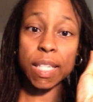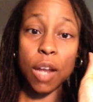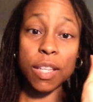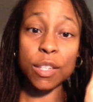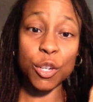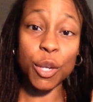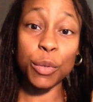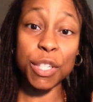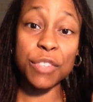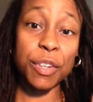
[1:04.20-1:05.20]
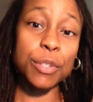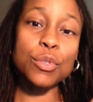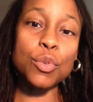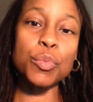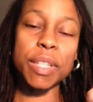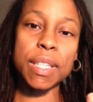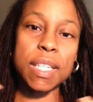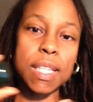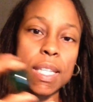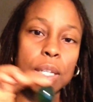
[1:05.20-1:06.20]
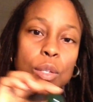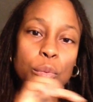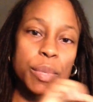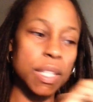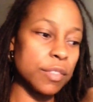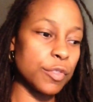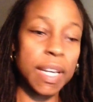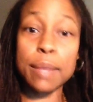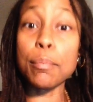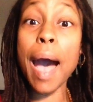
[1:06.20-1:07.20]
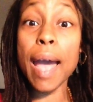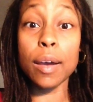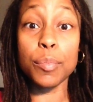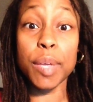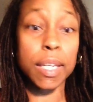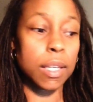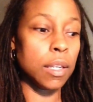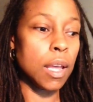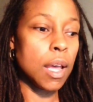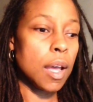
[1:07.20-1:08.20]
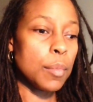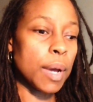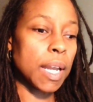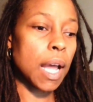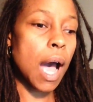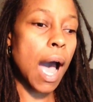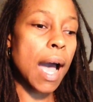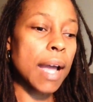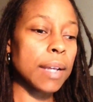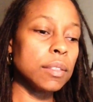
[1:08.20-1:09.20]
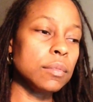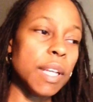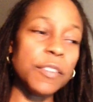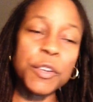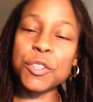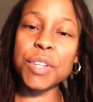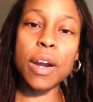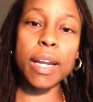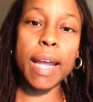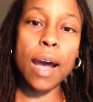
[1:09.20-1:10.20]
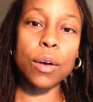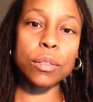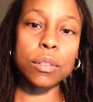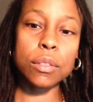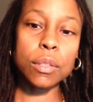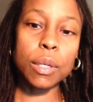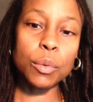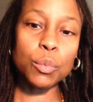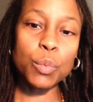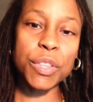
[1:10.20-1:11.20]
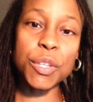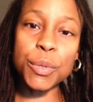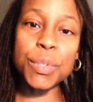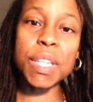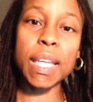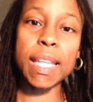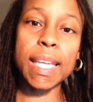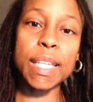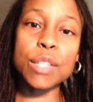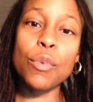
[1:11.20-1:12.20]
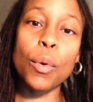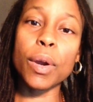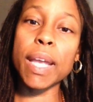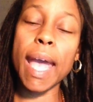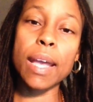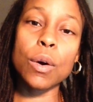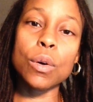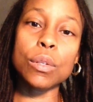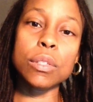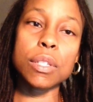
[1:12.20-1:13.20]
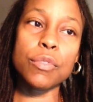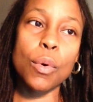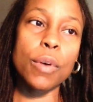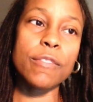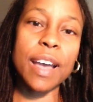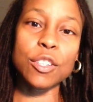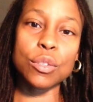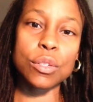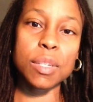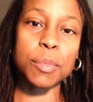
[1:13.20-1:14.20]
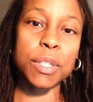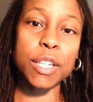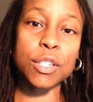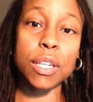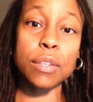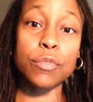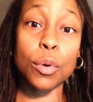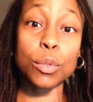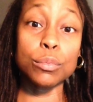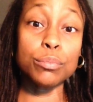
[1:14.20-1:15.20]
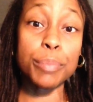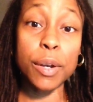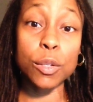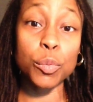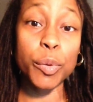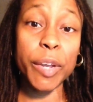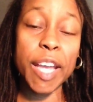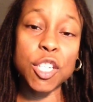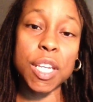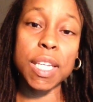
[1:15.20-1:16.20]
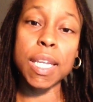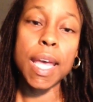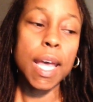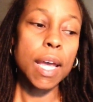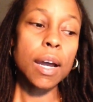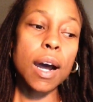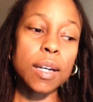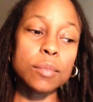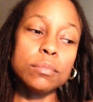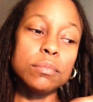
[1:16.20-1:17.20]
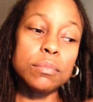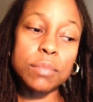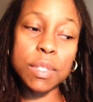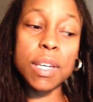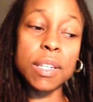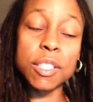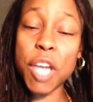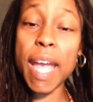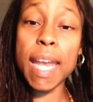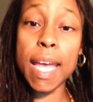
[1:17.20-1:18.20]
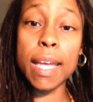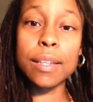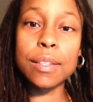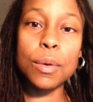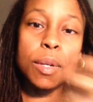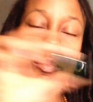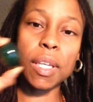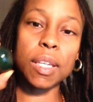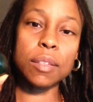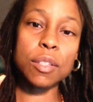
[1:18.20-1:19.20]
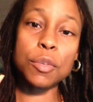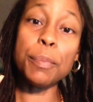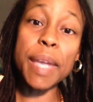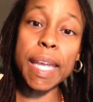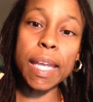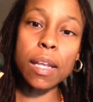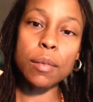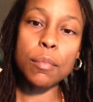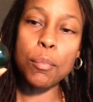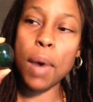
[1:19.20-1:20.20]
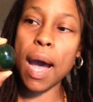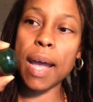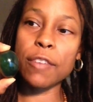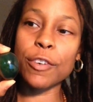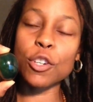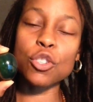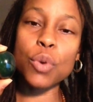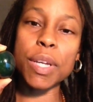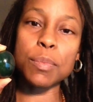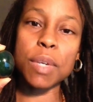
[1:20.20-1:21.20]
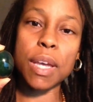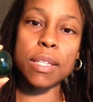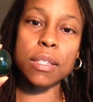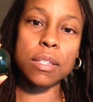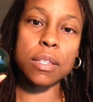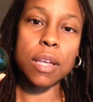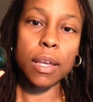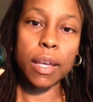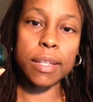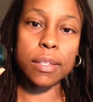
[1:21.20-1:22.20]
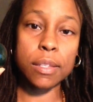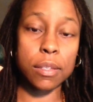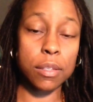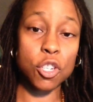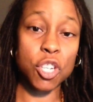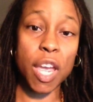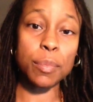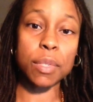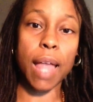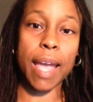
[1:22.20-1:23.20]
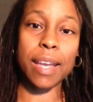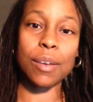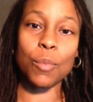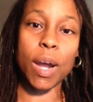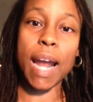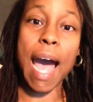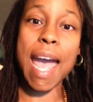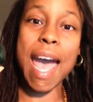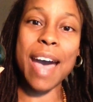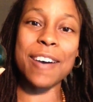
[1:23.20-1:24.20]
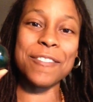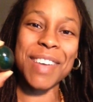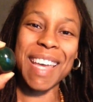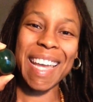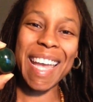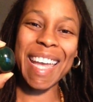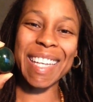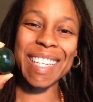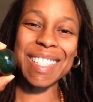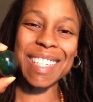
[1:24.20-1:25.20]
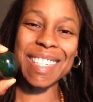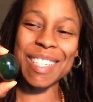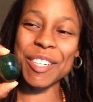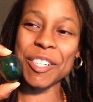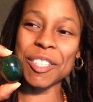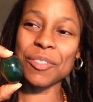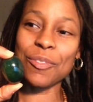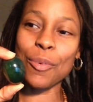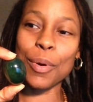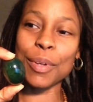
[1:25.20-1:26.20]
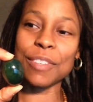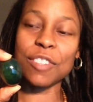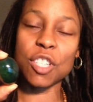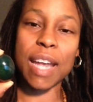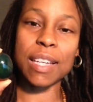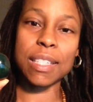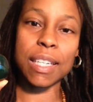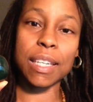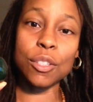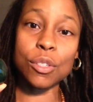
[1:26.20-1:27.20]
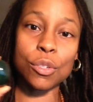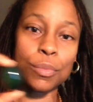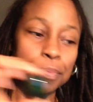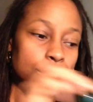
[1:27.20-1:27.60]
are. These are yoni spheres too, but this is a little bit different in my opinion. But if you're starting out with using these for Kegels, for vaginal stimulation, for better lubrication, the jade egg is going to be, to me, my first choice because it's shaped like what I have and it's easier for the vagina to get used to.